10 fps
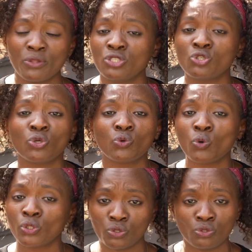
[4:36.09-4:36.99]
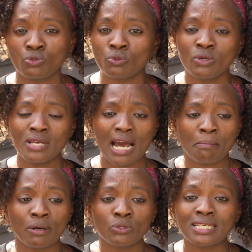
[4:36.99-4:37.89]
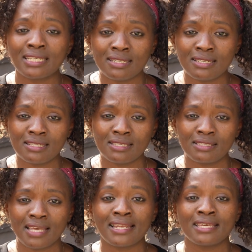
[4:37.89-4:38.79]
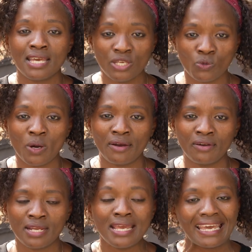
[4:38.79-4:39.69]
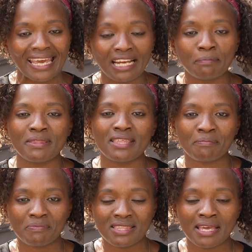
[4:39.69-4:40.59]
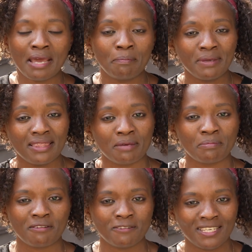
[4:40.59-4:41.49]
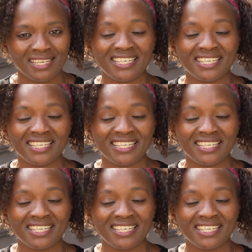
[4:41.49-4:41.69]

They don't know what to do about kidney disease, and here you are helping them navigate.